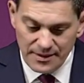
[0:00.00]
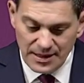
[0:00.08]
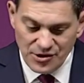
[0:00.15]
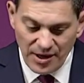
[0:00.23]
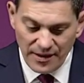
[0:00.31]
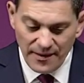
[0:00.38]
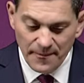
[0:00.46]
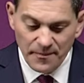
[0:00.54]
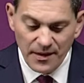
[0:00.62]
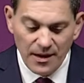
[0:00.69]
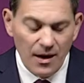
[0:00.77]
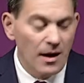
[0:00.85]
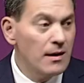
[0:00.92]
each other.
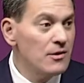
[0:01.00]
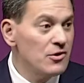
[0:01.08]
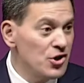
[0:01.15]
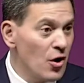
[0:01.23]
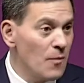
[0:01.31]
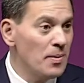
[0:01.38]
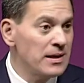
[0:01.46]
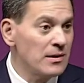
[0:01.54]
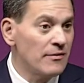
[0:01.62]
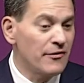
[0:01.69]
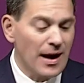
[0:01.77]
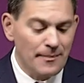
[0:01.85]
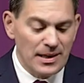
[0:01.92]

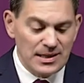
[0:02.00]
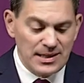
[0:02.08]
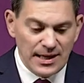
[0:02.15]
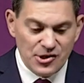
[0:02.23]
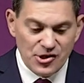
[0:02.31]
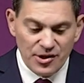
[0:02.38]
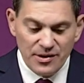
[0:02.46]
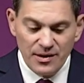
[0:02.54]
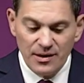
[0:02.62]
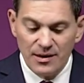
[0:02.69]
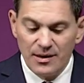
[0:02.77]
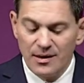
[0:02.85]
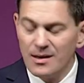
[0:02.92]
Geopolitical fragmentation